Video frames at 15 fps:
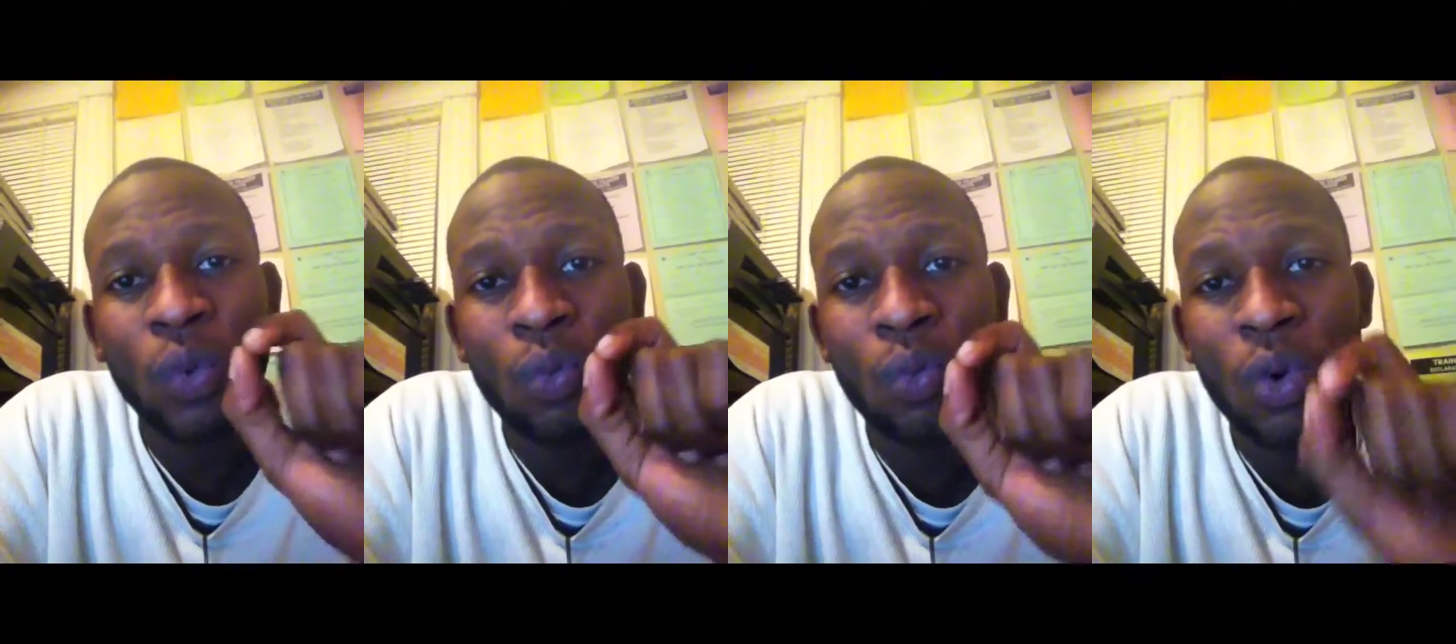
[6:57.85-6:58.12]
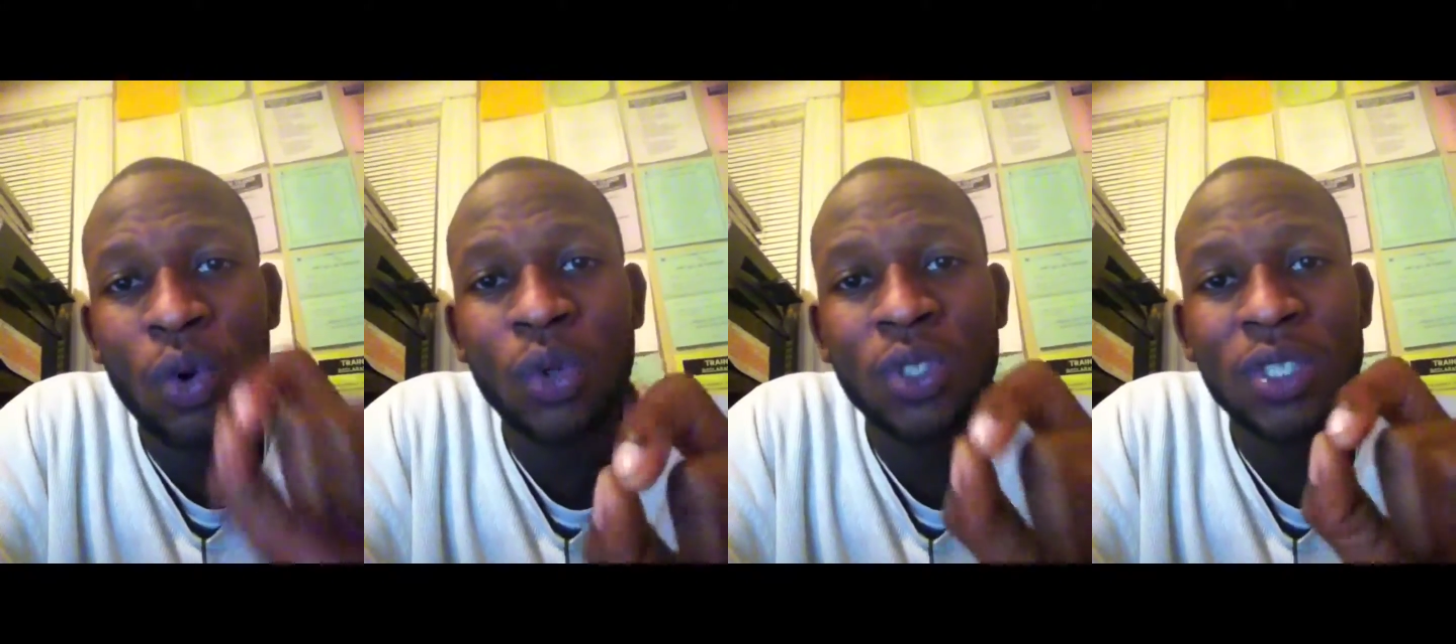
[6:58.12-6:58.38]
the
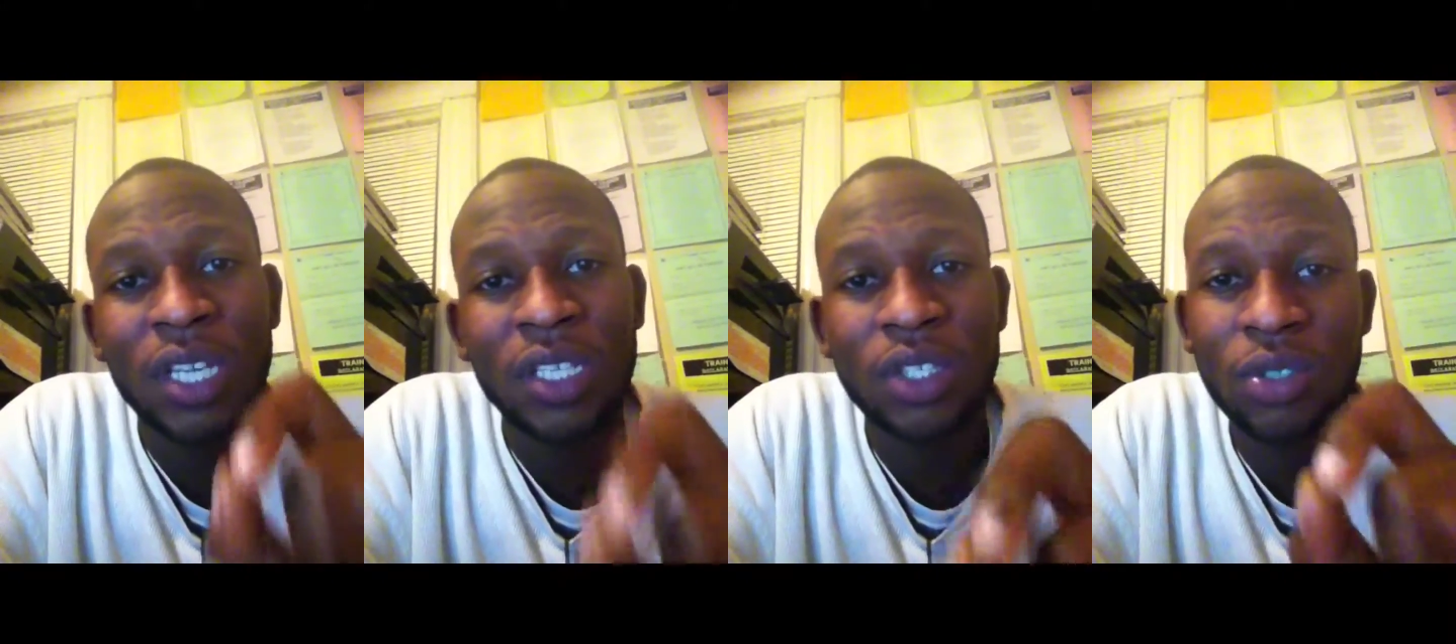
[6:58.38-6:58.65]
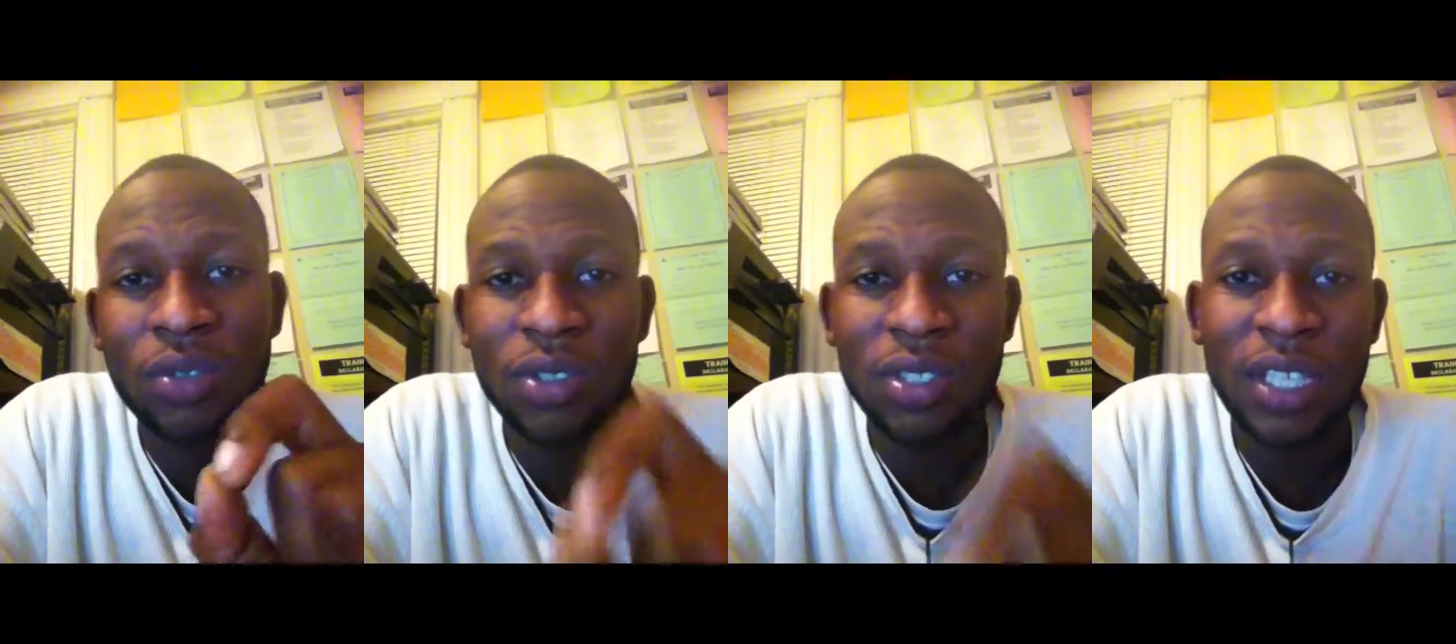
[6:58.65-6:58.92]
words
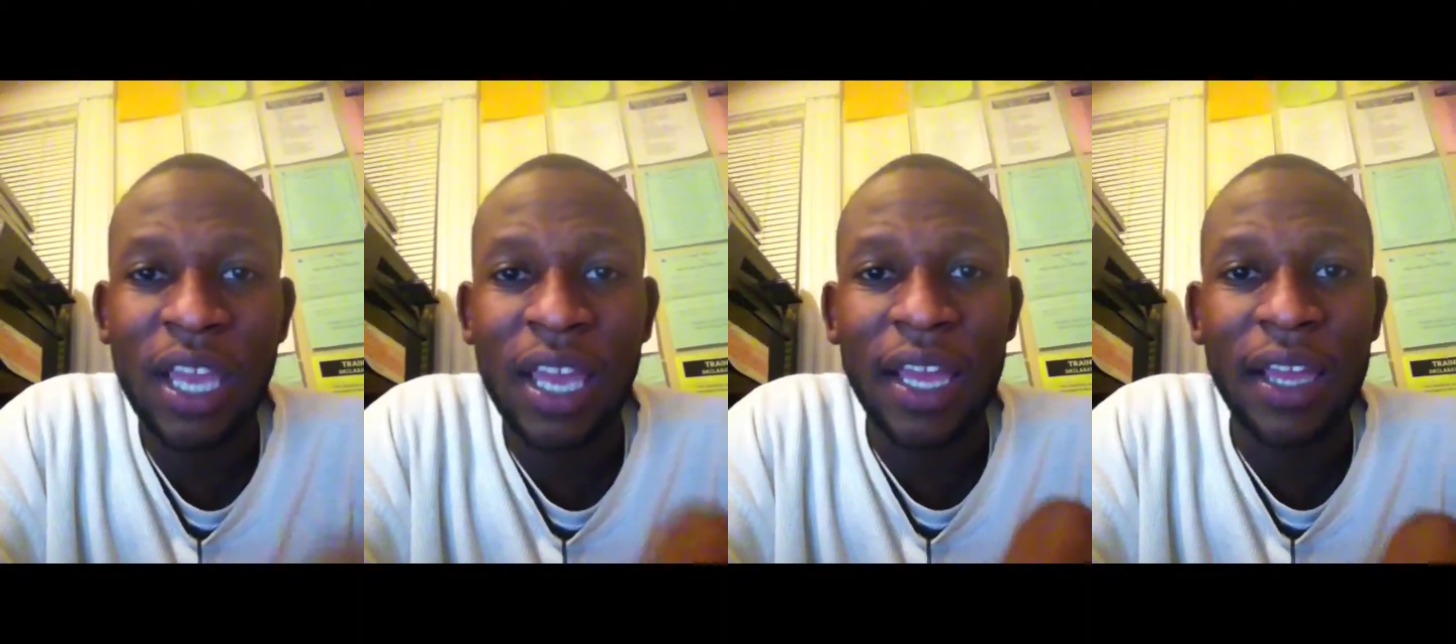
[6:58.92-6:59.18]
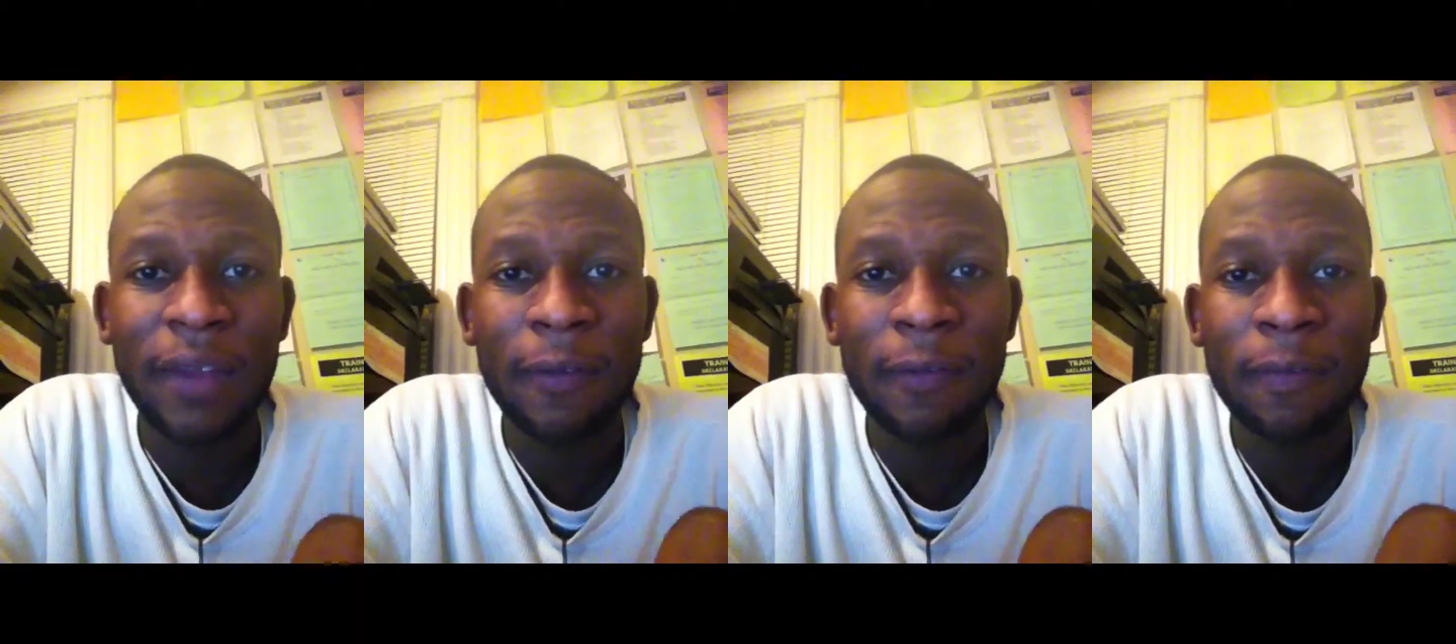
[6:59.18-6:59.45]
that you
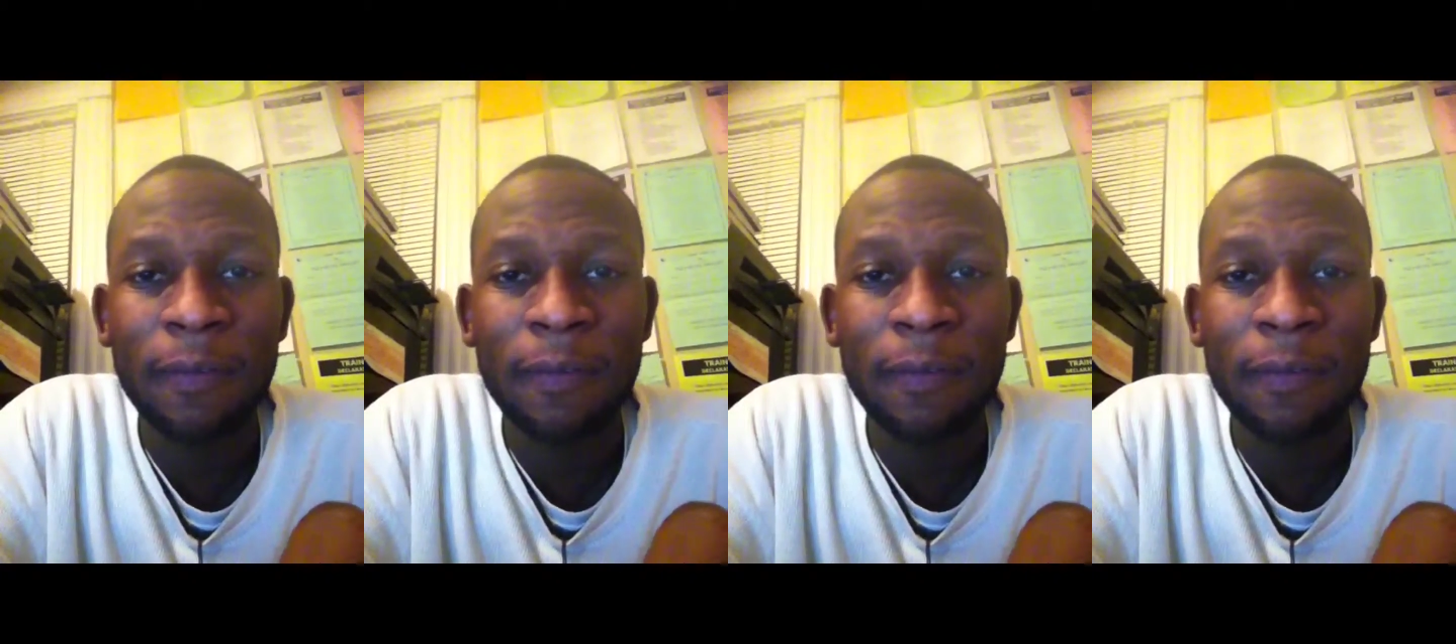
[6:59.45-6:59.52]
say.